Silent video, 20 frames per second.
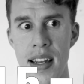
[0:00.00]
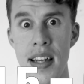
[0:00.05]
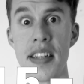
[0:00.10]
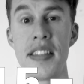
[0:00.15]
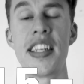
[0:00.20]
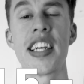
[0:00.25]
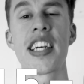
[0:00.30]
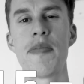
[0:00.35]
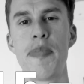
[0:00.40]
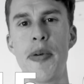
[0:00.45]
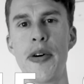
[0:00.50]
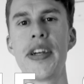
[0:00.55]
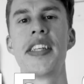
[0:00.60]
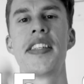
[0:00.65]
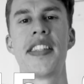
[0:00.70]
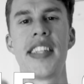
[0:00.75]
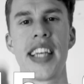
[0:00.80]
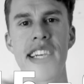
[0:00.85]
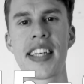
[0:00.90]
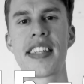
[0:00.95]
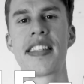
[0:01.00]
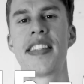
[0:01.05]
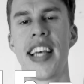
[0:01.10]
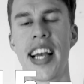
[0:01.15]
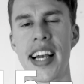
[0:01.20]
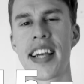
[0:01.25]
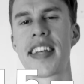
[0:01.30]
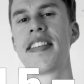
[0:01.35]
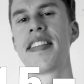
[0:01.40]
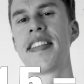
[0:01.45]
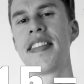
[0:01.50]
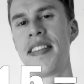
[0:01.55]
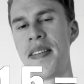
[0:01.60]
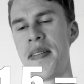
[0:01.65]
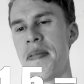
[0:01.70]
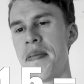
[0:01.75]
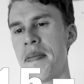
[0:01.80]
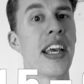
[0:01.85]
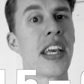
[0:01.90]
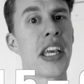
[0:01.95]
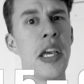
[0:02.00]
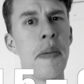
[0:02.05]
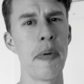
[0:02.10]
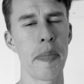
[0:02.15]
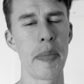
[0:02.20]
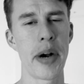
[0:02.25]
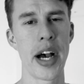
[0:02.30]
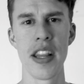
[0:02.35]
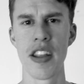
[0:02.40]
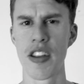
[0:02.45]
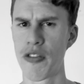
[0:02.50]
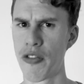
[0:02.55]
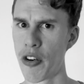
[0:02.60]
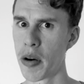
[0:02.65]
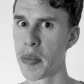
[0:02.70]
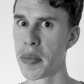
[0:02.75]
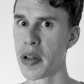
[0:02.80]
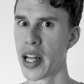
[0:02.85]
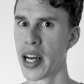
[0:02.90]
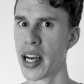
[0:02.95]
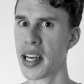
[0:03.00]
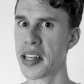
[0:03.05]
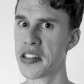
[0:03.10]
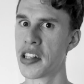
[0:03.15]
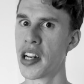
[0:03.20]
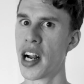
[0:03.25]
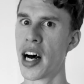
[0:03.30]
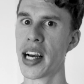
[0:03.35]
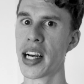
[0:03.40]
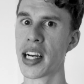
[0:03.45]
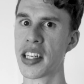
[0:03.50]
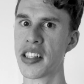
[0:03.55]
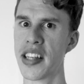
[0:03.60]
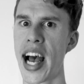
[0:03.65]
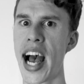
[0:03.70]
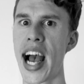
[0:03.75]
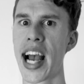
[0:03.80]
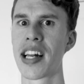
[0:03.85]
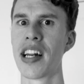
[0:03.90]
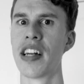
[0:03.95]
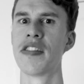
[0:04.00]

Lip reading: 6.66. Keep in mind this formula is not exact,